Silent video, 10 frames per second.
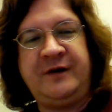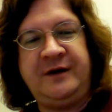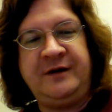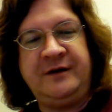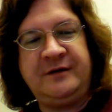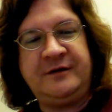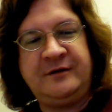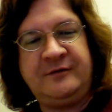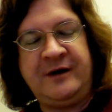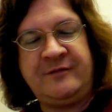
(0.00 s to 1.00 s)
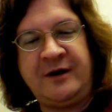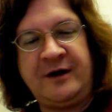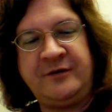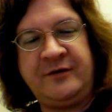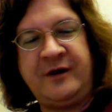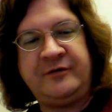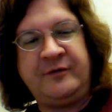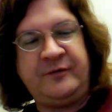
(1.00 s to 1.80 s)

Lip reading: see, we have all kinds of stuff.